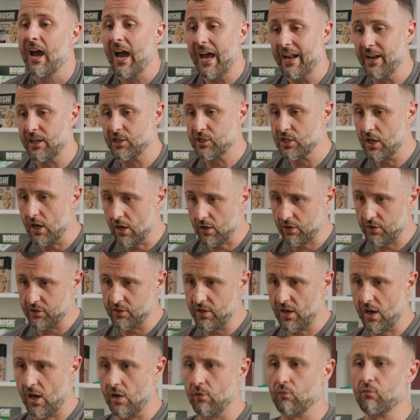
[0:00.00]
And a tarka
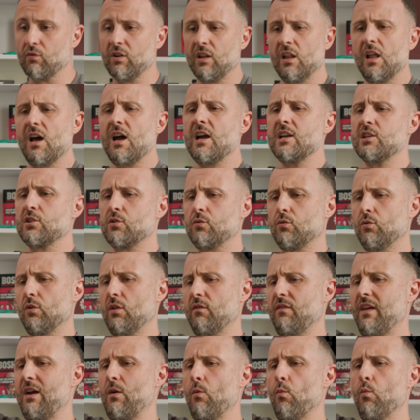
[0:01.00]
dal relies on all
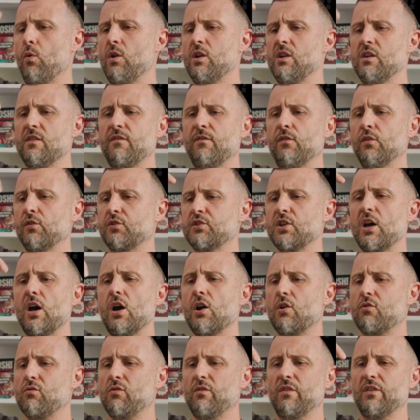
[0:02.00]
of that wonderful
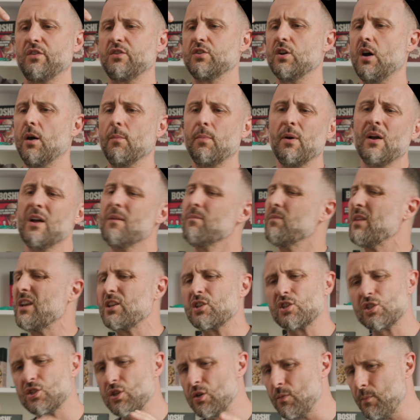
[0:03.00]
tarka on the top.
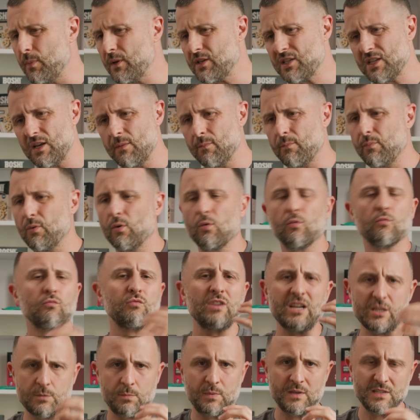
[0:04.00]
Super simple,
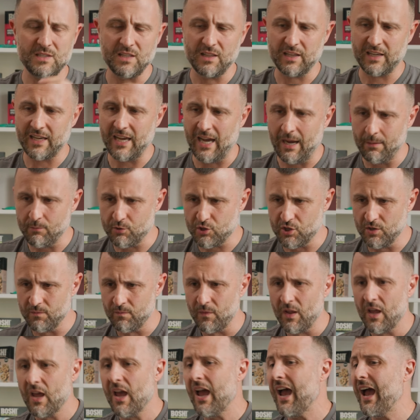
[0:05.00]
recipes in the caption,
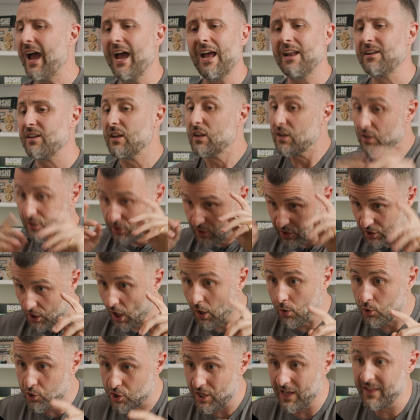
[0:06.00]
and
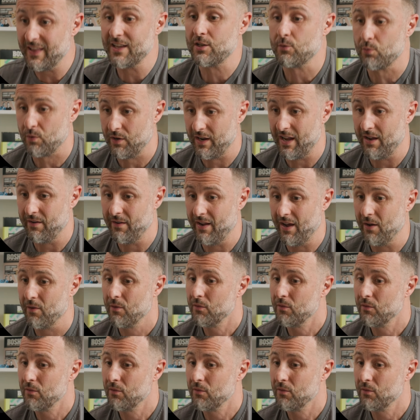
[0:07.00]
go check this one out now.